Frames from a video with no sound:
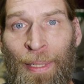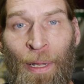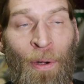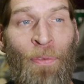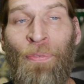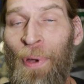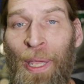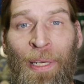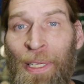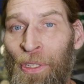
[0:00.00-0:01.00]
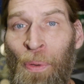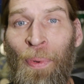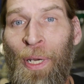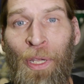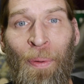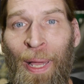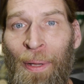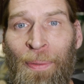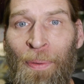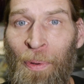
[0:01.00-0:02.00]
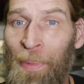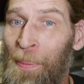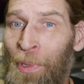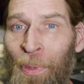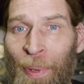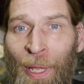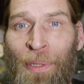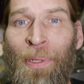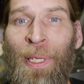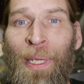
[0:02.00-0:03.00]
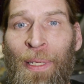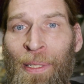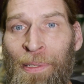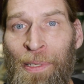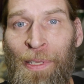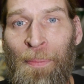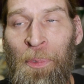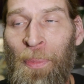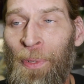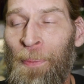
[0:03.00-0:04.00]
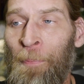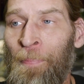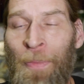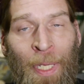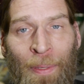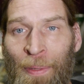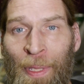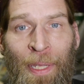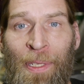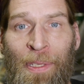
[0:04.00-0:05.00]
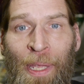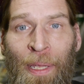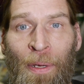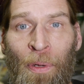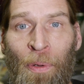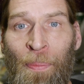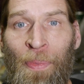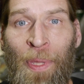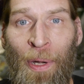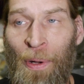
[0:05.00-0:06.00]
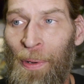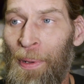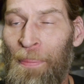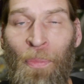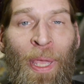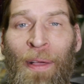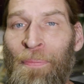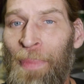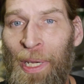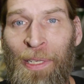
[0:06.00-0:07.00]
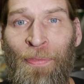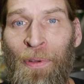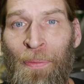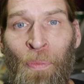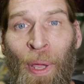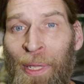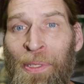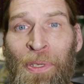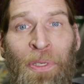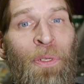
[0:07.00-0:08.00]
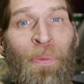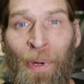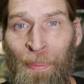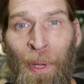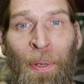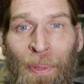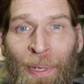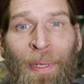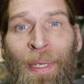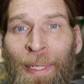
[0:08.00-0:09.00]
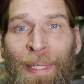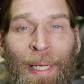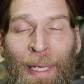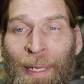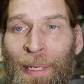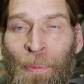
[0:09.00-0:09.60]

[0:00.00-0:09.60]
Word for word: are afraid and don't want to go out, or people who are elderly and susceptible, they can stay at home. There, we have many different ways to do remote uh,